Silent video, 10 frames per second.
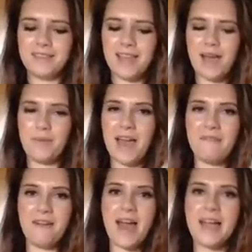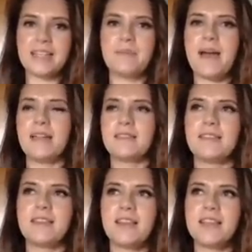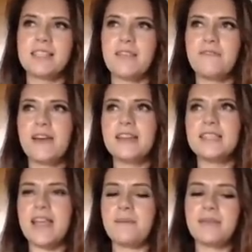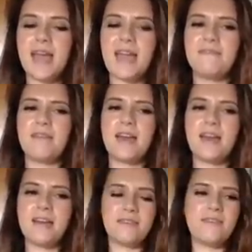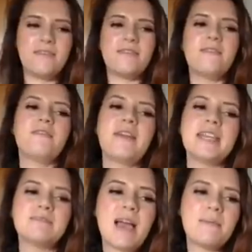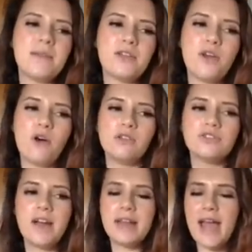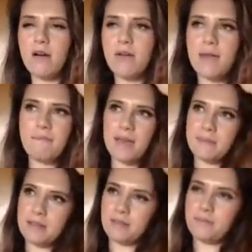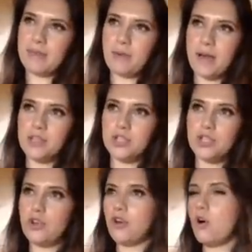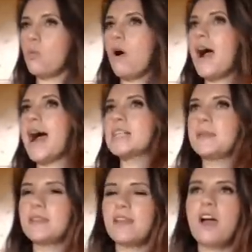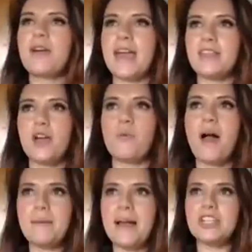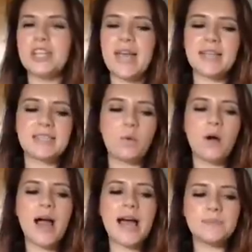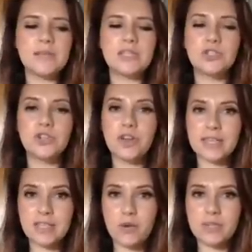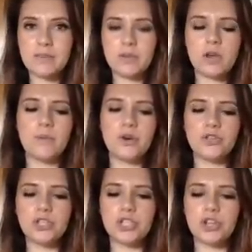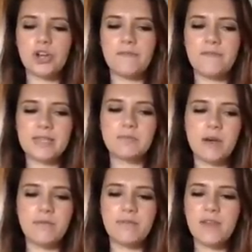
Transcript: And we have the Hanged Man. So firstly, I'm getting that things might be on hold right now. It might be quite stuck, or what has been... Okay, no, what I'm actually getting is that what has been stuck is going to become unstuck this month.